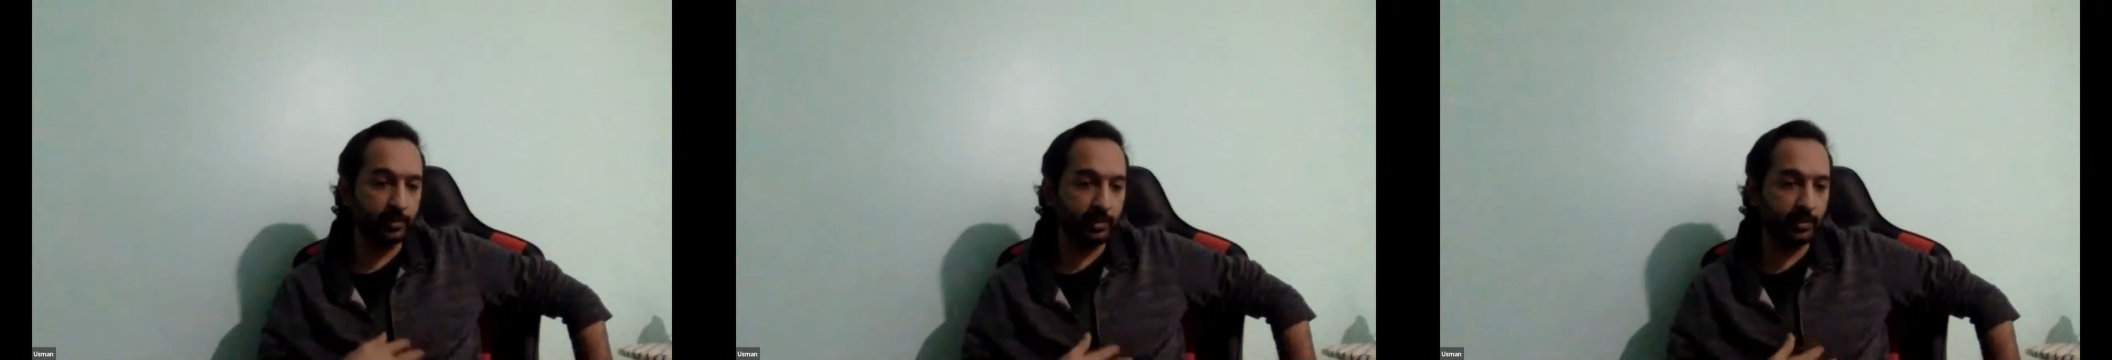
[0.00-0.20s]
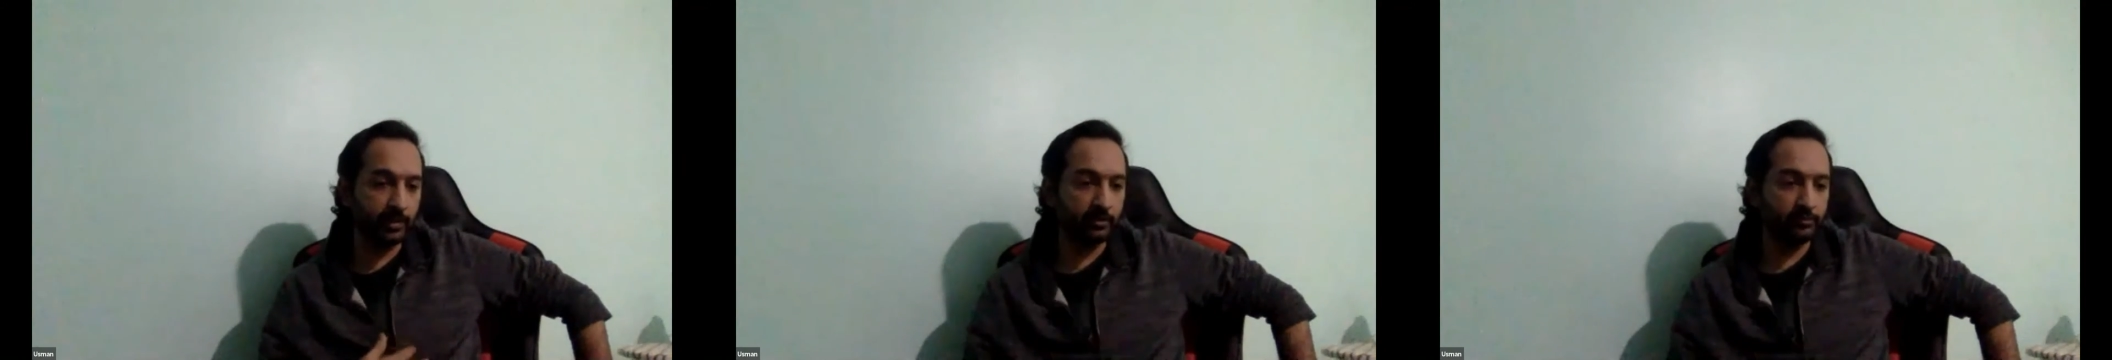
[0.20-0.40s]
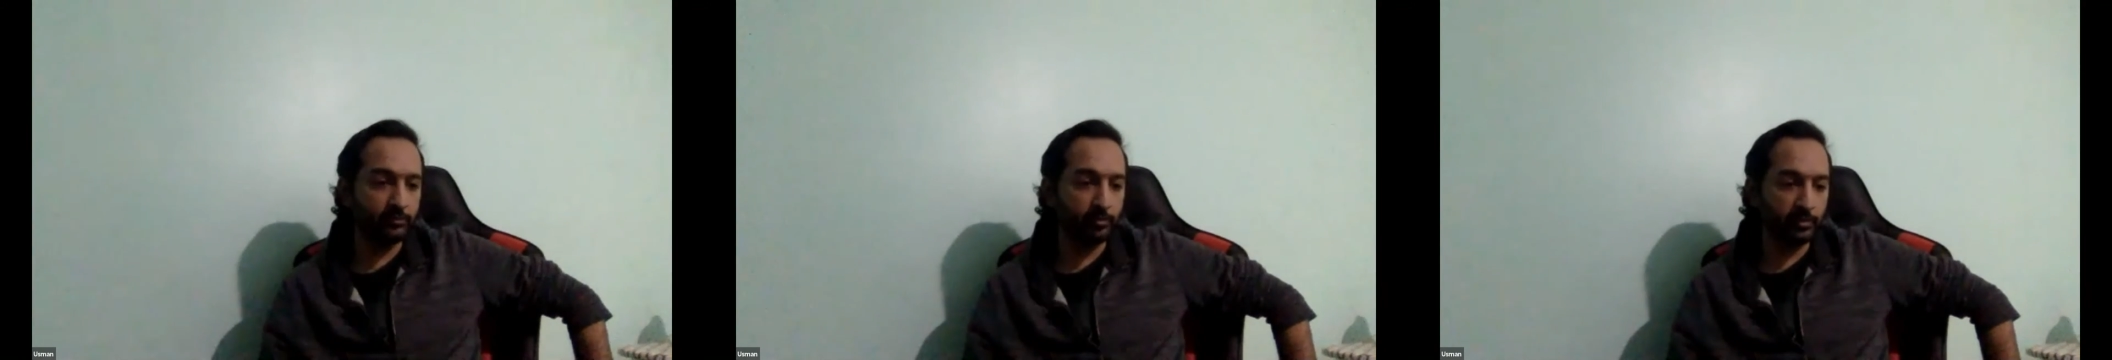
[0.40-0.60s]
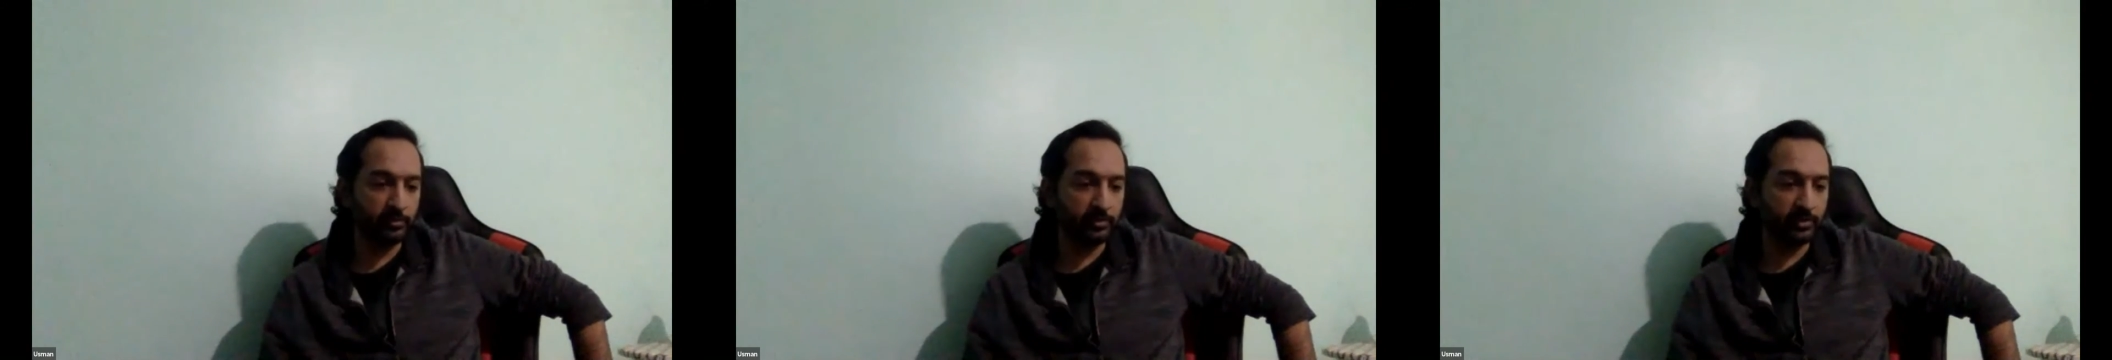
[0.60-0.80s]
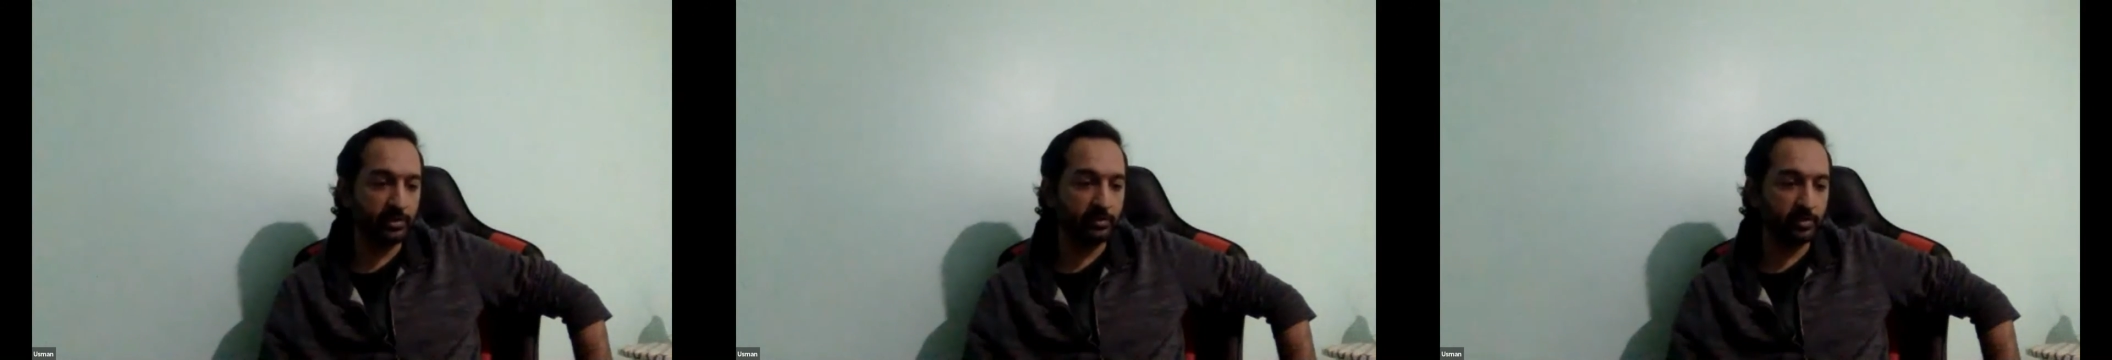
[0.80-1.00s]
resume
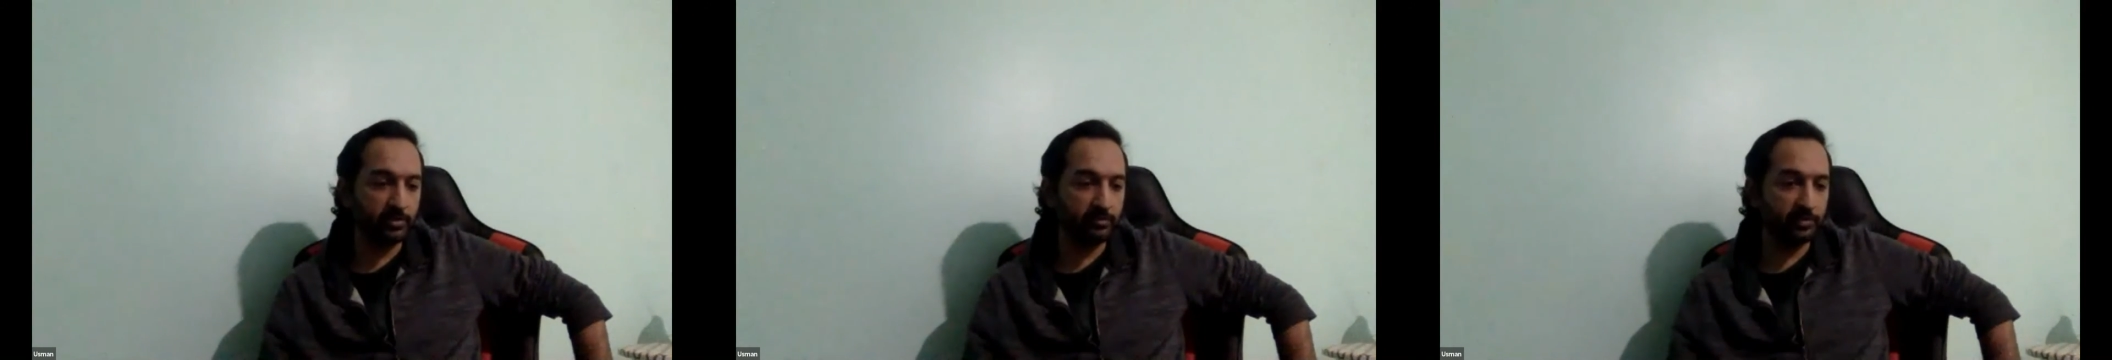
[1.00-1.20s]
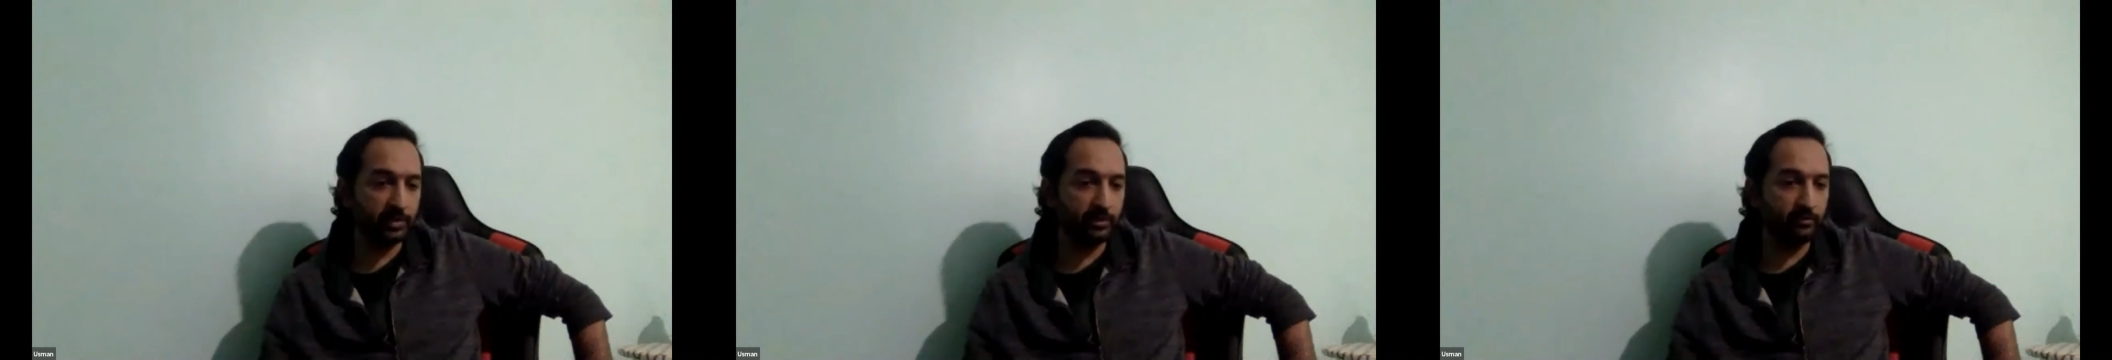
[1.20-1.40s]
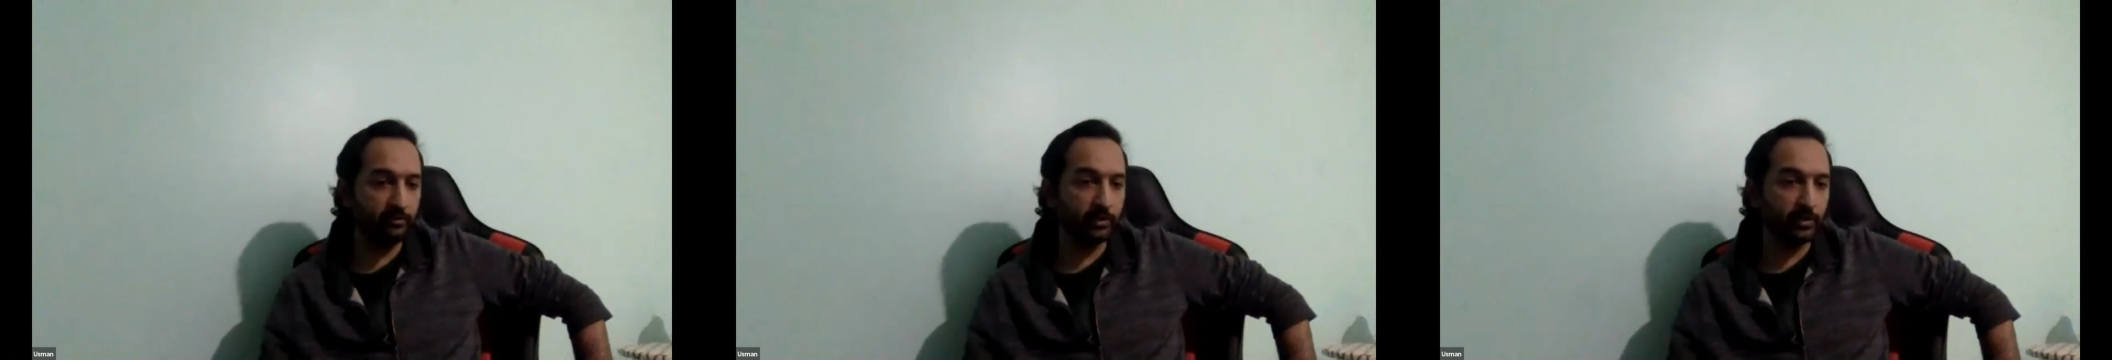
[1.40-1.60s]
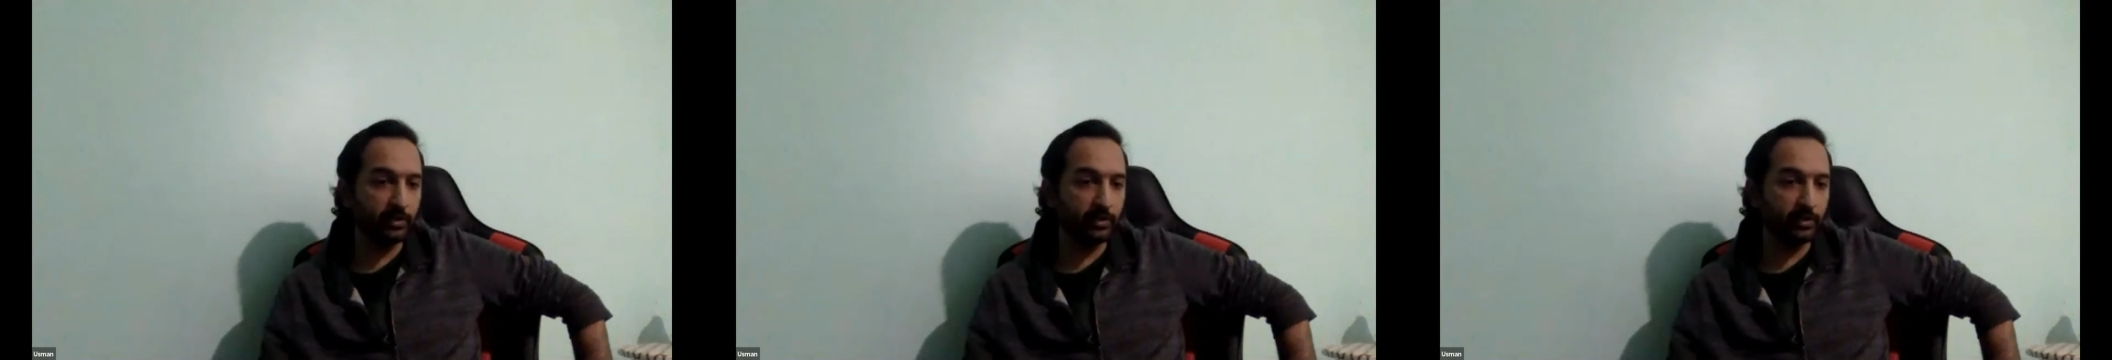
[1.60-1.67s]
cycle myself.